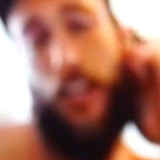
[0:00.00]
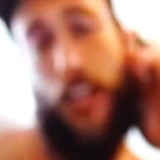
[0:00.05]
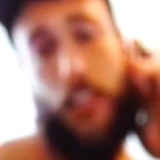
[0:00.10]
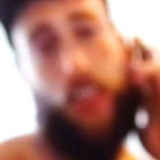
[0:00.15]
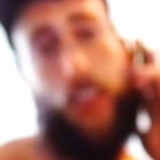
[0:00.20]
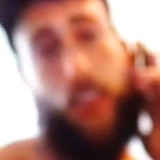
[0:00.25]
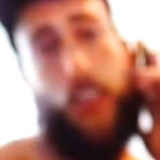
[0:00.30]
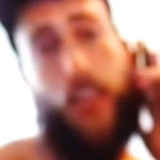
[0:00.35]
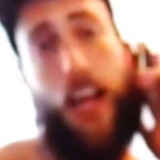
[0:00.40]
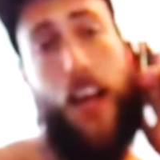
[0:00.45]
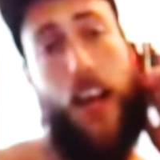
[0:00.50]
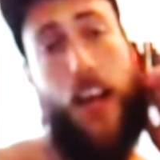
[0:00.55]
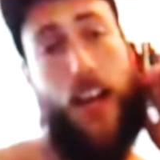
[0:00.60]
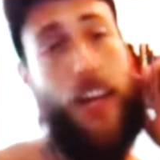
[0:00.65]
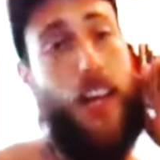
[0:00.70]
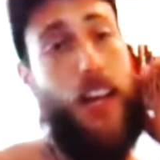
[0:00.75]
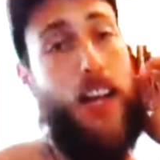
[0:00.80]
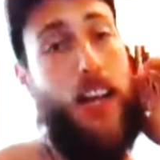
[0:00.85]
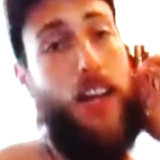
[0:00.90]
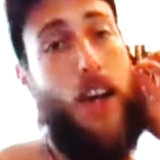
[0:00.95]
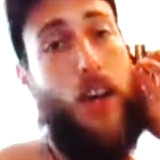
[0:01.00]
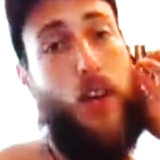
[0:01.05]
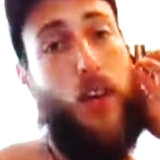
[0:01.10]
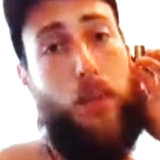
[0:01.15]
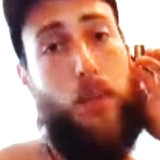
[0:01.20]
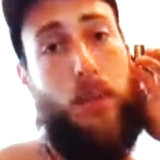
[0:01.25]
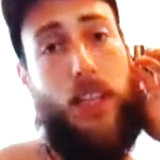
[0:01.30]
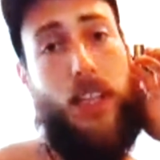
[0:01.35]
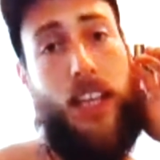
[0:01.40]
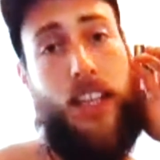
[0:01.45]
actually kind of how
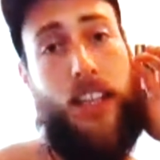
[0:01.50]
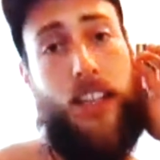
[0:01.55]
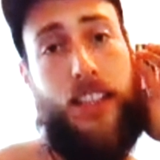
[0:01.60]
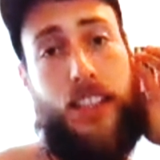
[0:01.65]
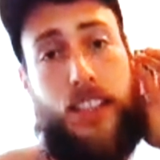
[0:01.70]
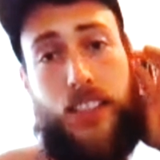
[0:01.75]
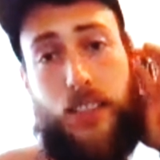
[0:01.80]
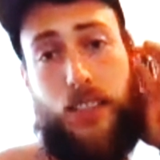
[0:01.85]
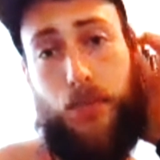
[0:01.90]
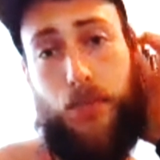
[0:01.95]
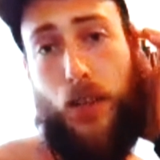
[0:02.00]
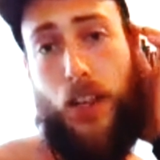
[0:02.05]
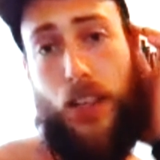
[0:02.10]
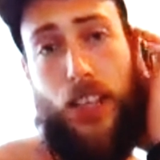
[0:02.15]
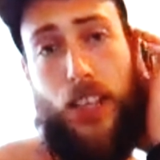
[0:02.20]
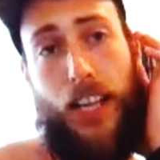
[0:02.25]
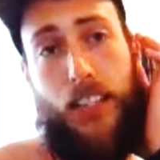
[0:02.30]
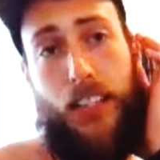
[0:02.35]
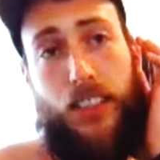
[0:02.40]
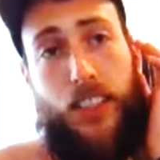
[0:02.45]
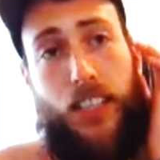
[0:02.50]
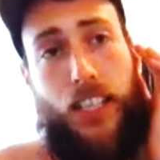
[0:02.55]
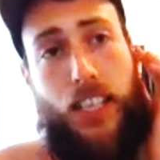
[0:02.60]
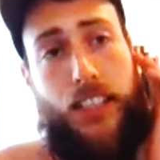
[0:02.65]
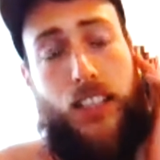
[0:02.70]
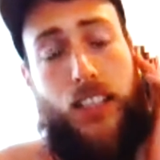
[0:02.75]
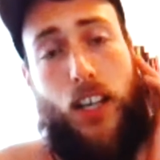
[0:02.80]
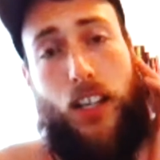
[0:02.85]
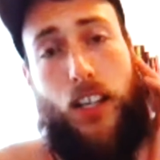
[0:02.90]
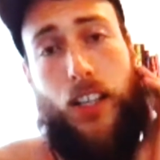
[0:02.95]
we began this podcast
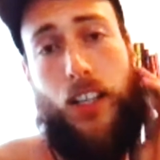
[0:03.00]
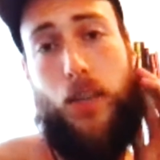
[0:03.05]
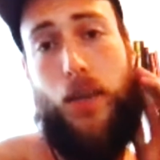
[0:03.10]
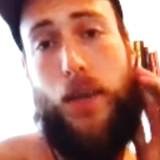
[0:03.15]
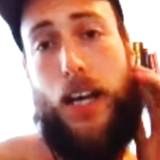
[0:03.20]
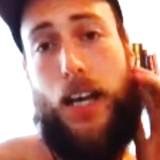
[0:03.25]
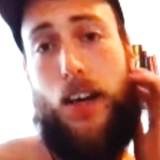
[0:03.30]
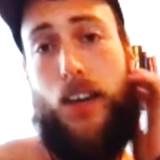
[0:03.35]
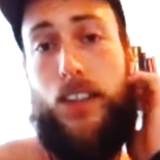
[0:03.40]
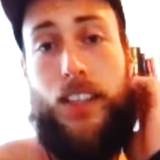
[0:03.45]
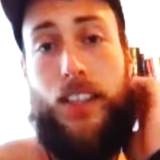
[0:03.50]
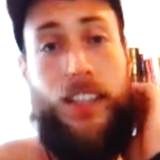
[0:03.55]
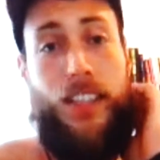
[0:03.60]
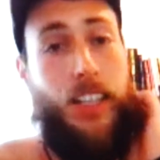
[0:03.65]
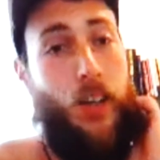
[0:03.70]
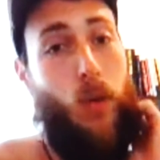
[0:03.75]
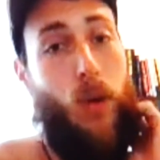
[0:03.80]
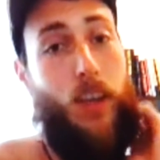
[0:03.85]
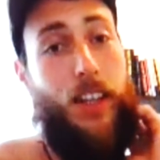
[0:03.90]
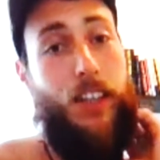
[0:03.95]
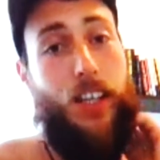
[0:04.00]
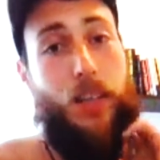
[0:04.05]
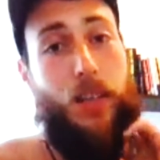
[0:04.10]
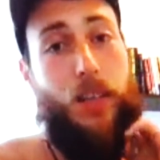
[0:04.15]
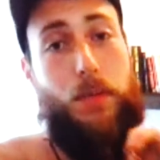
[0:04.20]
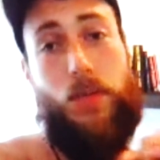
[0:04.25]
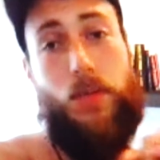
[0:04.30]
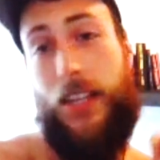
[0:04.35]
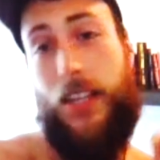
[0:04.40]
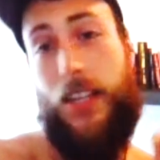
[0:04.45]
today, talking about whether
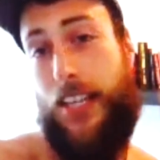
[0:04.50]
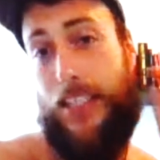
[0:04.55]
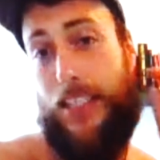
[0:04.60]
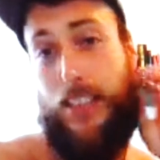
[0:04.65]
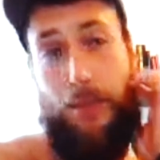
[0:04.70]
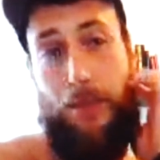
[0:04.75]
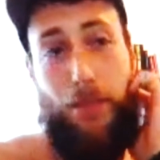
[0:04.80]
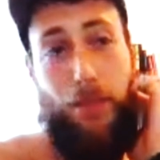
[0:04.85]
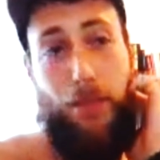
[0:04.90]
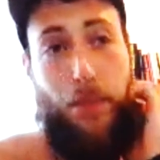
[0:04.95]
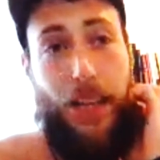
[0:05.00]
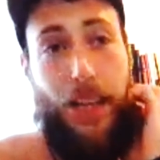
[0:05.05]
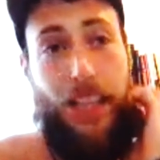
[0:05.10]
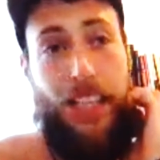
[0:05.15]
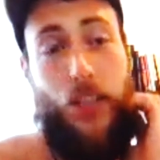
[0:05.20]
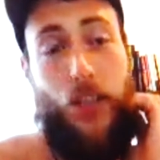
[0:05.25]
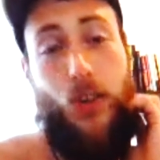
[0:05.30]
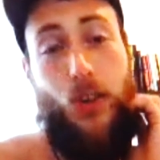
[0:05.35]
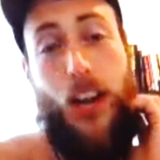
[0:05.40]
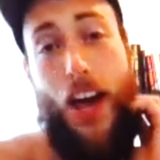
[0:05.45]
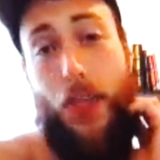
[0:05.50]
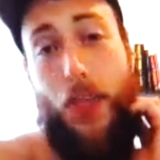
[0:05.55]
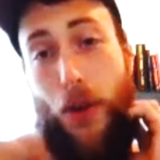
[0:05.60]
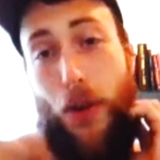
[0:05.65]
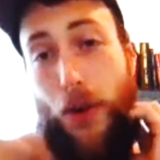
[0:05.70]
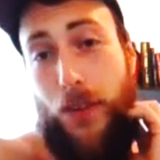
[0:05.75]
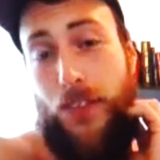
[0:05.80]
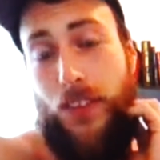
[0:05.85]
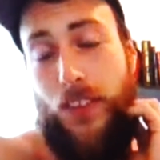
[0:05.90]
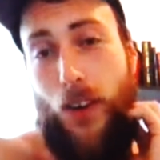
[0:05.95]
it is
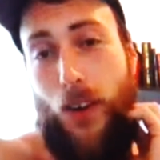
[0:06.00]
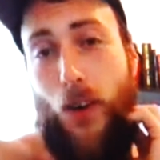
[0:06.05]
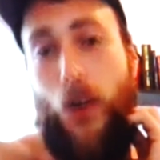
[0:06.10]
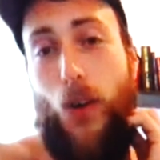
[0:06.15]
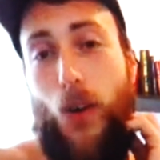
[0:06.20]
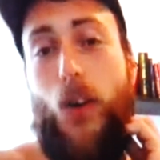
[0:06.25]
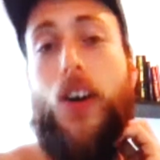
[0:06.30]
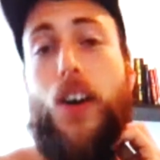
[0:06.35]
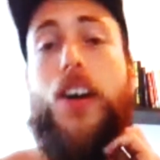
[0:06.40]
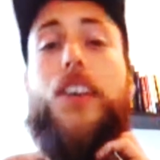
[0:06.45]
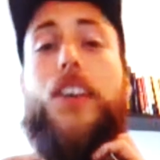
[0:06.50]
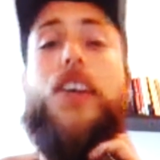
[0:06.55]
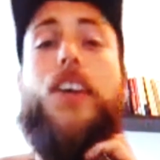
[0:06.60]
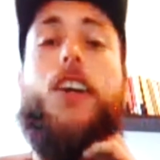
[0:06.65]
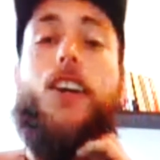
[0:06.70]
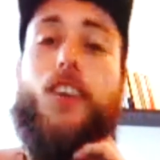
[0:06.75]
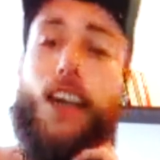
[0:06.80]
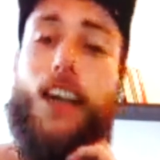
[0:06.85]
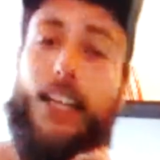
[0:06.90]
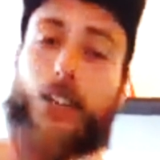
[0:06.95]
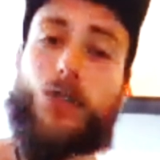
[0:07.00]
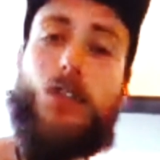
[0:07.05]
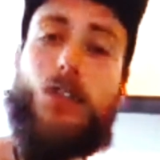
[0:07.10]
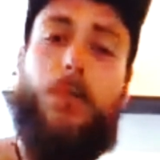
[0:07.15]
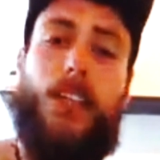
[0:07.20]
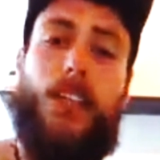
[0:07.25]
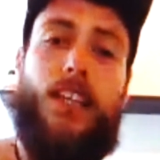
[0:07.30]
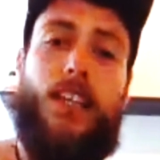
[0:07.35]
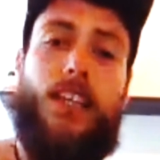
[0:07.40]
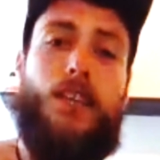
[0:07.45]
peliculazo or the correct one
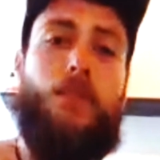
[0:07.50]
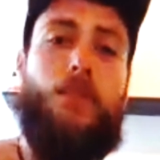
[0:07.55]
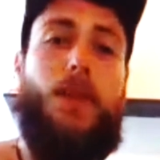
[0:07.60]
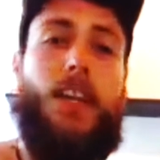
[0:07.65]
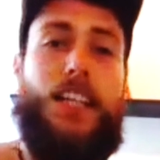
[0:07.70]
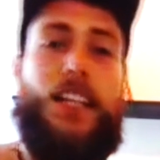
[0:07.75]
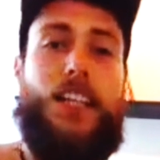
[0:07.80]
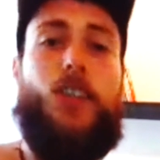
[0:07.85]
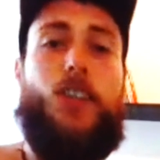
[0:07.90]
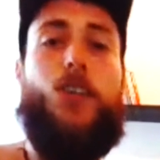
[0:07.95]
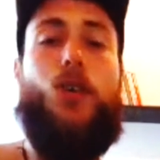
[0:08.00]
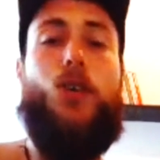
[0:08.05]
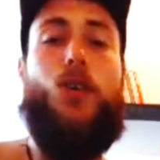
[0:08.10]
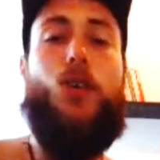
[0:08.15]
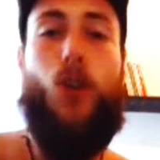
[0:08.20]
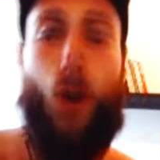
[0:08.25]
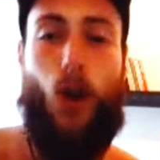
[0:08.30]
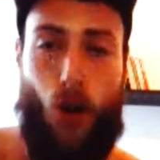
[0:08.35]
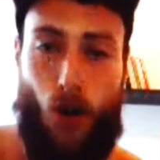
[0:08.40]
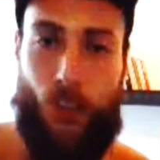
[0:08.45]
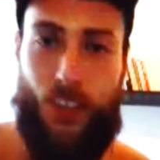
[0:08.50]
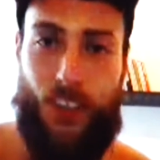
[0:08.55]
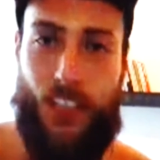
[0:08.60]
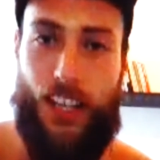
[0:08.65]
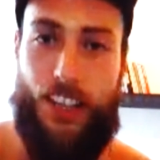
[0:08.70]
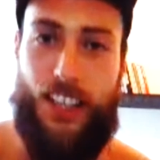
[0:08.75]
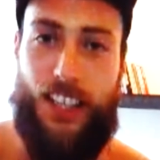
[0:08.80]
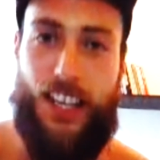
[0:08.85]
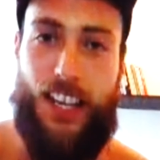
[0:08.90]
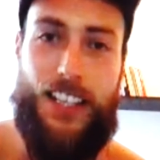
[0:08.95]
being peliculón,
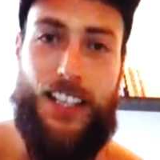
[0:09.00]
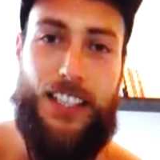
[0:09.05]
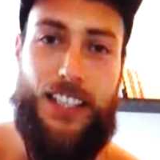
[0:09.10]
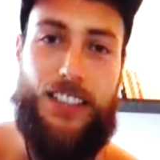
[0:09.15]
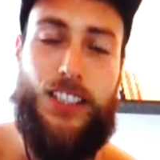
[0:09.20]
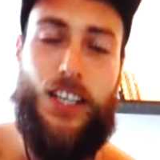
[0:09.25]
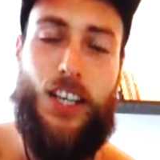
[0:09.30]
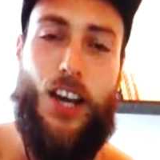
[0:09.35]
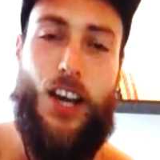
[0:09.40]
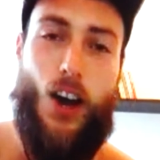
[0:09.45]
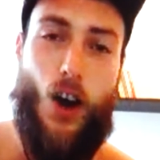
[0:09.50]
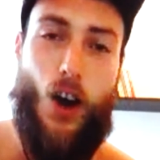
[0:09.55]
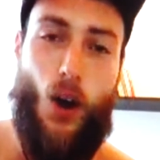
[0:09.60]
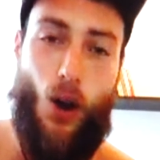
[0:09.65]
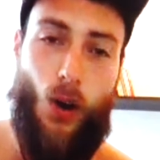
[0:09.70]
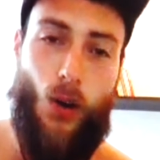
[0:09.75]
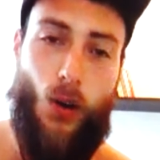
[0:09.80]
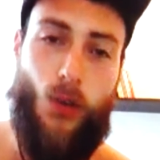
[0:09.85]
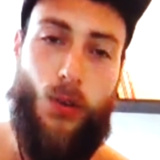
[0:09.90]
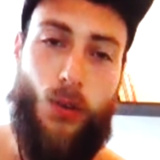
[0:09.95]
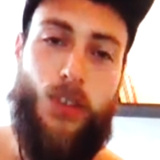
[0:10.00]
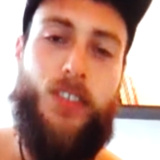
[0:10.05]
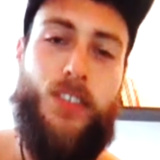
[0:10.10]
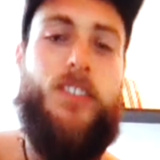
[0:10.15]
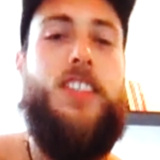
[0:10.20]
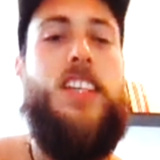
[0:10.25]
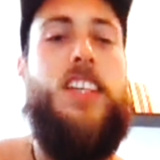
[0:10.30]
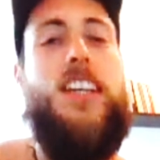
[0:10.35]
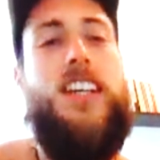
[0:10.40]
and that is on.